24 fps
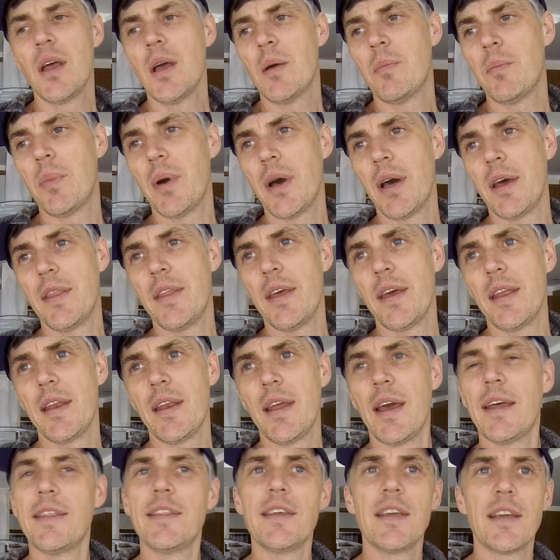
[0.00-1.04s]
but then
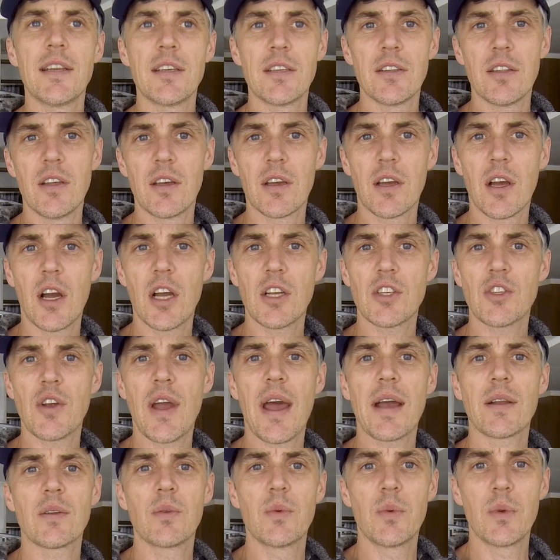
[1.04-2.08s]
at the end of the
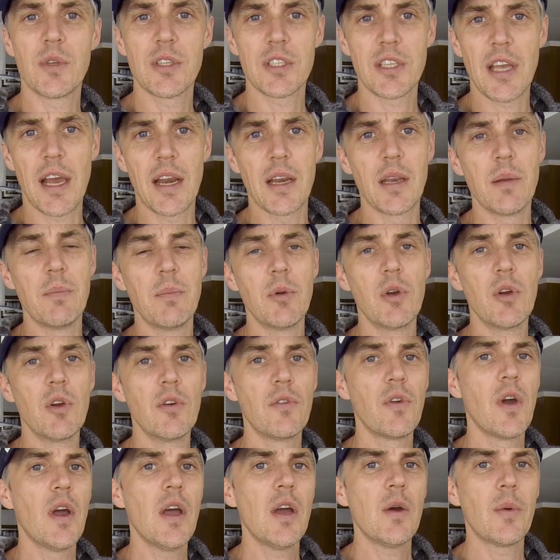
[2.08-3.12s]
contract, when we decided to move,
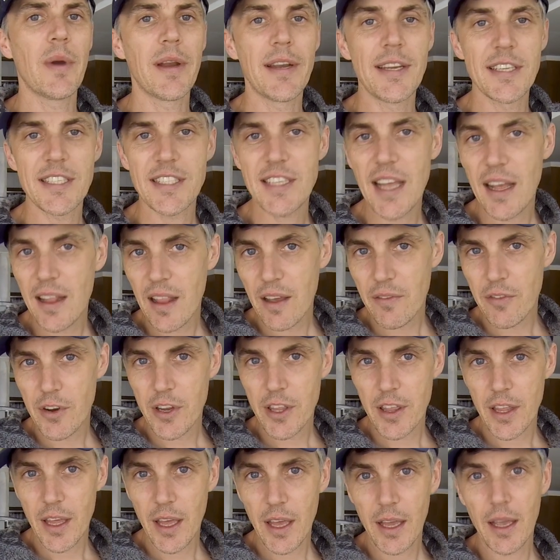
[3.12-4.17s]
we had to sell
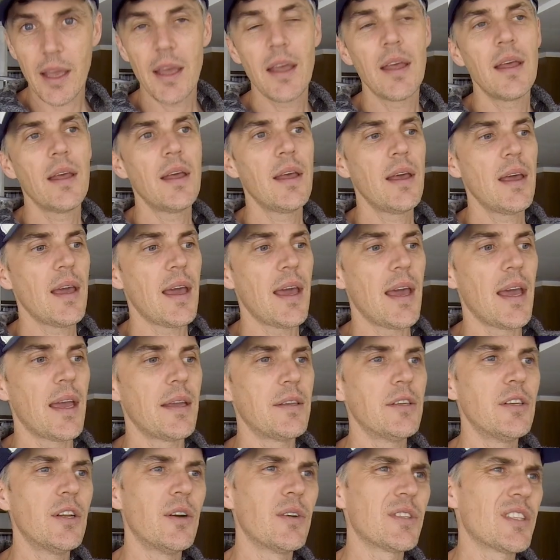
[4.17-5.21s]
everything. And
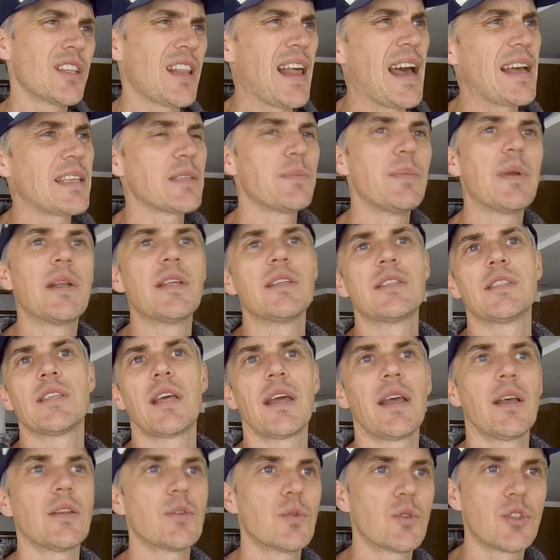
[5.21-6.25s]
you know, it's last minute
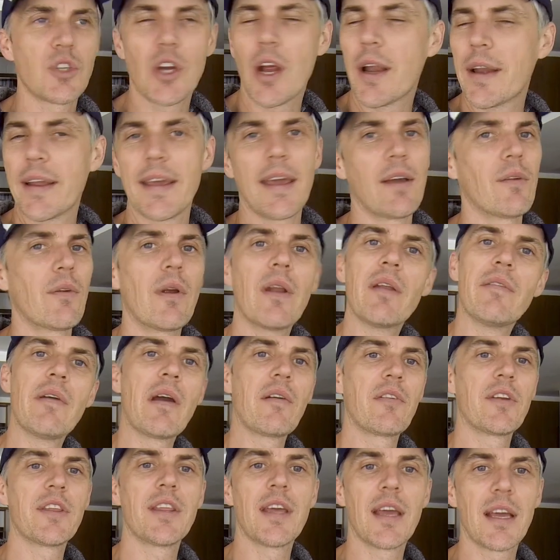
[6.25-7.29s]
sales. We're trying to get rid of
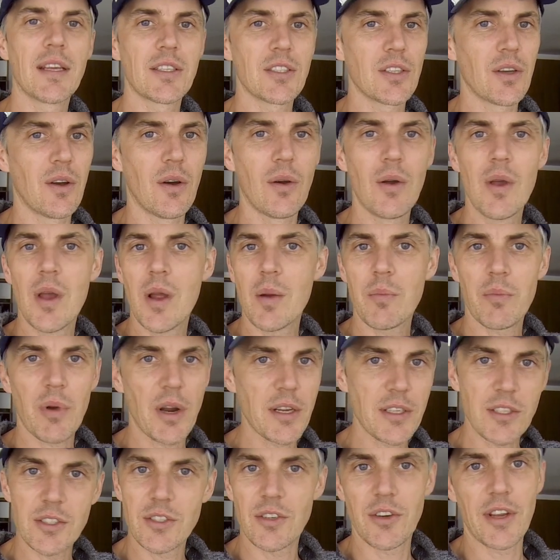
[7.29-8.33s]
everything, so
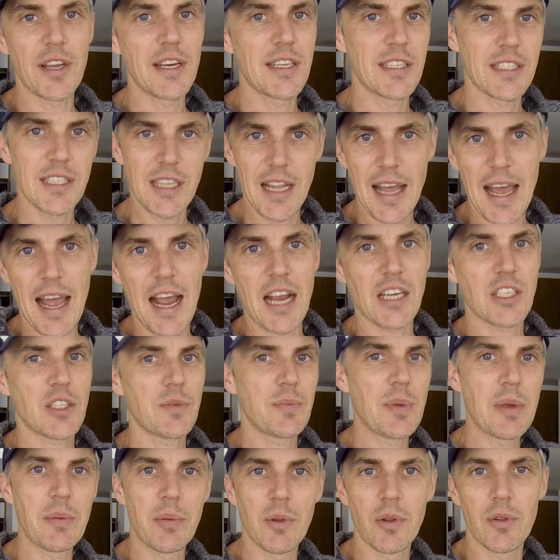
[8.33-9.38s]
prices are getting slashed.
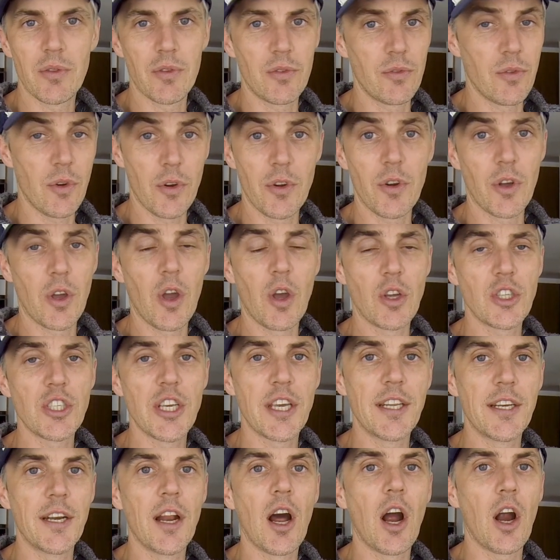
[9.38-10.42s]
People are
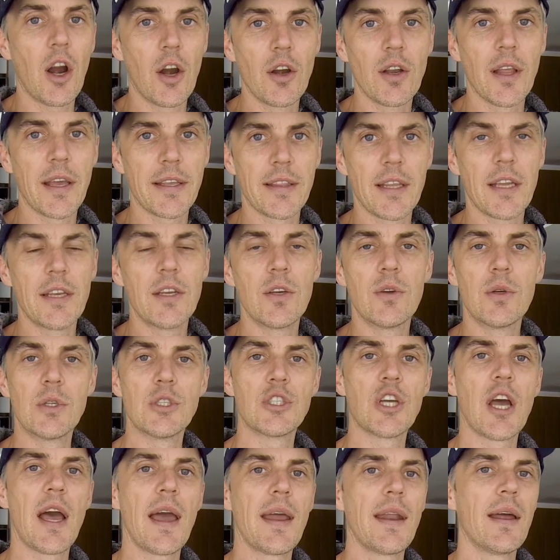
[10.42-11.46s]
negotiating hard like they do in
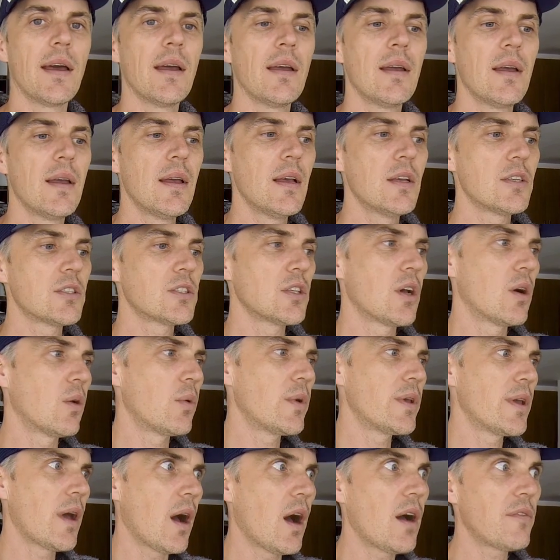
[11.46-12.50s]
China. So
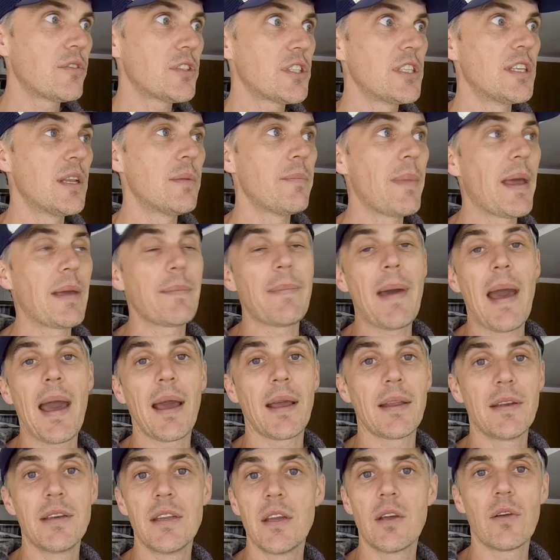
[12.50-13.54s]
we obviously didn't make
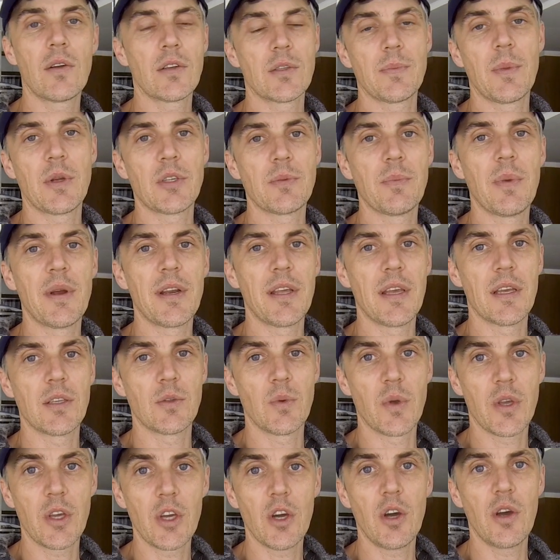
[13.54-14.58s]
back near as much money as we
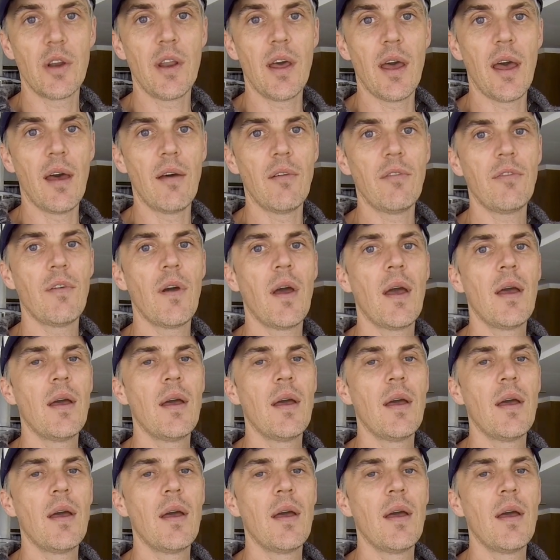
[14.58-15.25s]
could have.